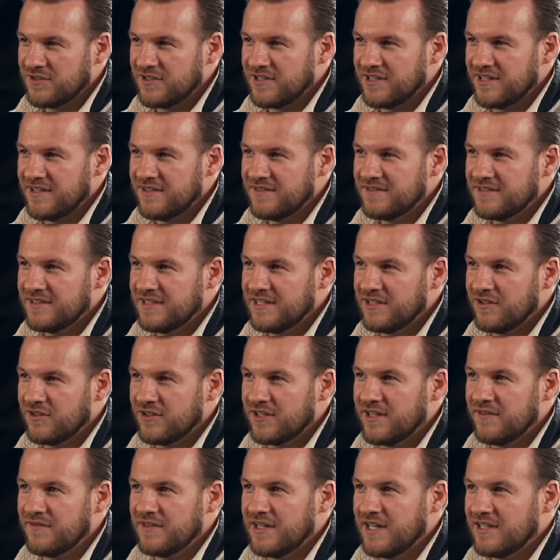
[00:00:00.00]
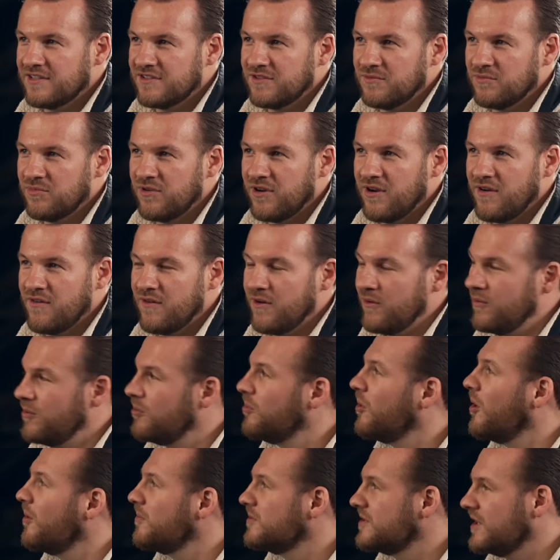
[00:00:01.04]
You got given that sombrero, we
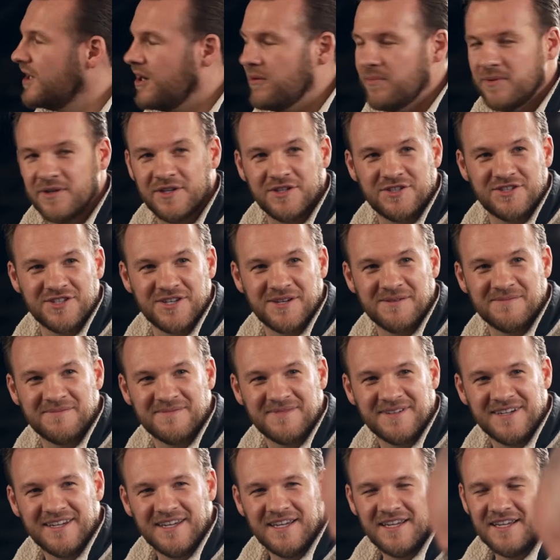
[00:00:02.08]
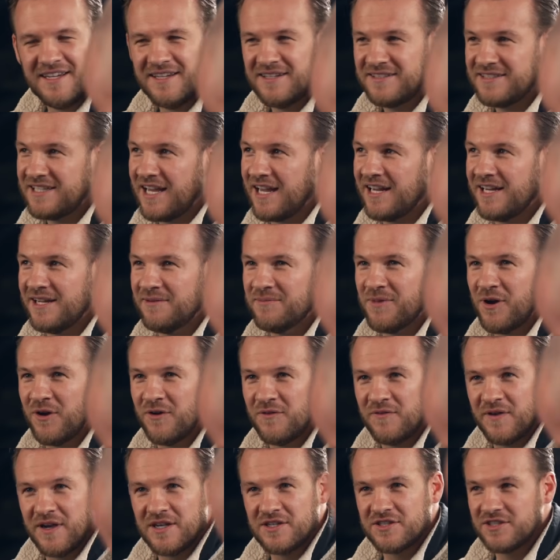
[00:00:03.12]
popped it up in the gym, daily
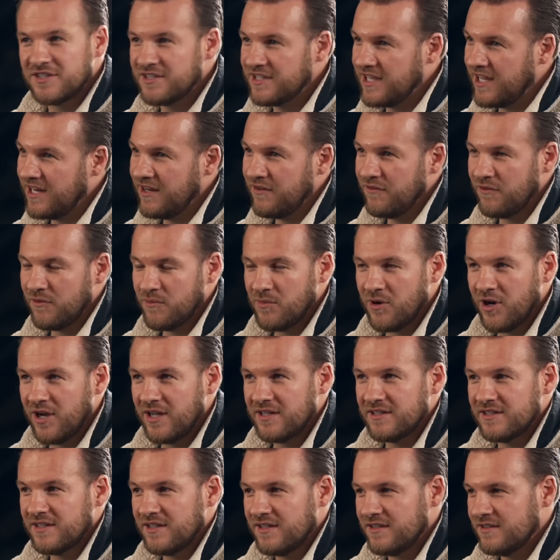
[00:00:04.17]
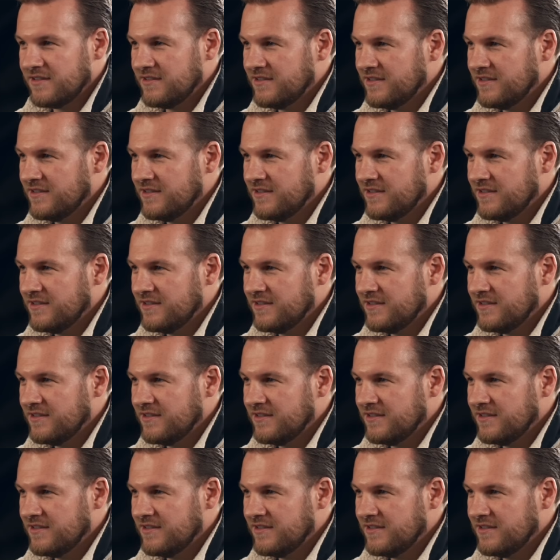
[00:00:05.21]
motivation, daily reminder.